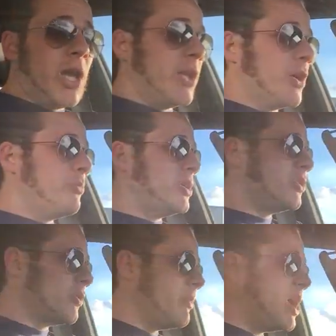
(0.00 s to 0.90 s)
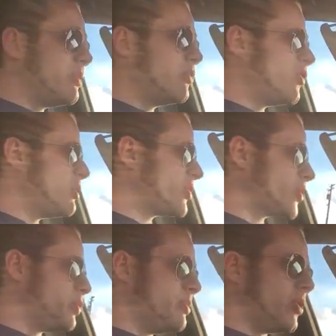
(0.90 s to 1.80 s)
end up being your main movement,
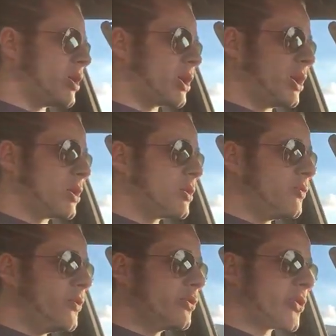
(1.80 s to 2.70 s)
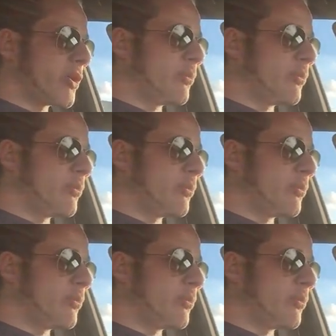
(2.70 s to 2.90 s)
so people get kind of confused there.